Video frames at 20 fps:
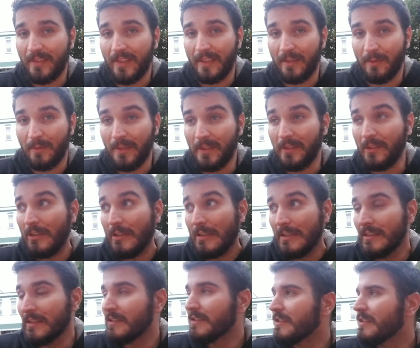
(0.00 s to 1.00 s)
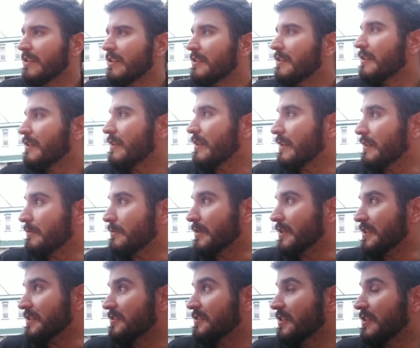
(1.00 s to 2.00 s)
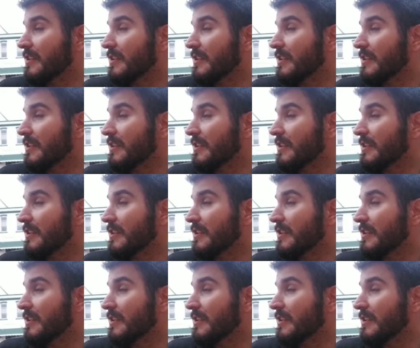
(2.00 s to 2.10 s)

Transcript: kind of weird. Anyways,